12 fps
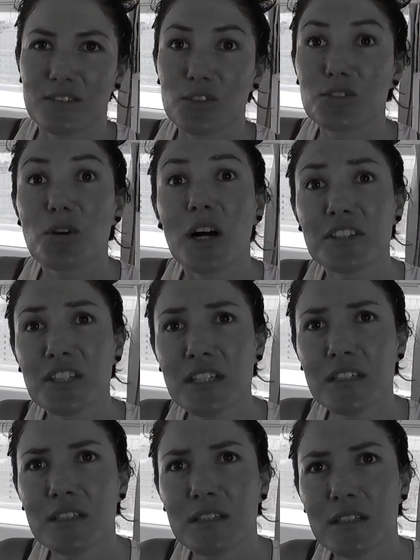To 200?
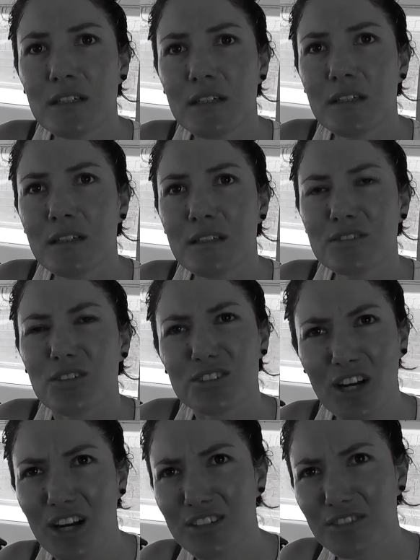So it's
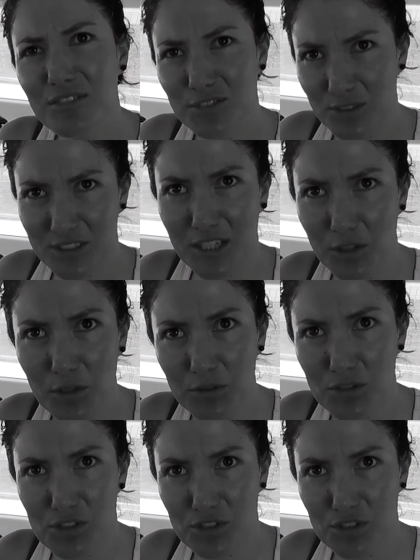100. So it's like huge.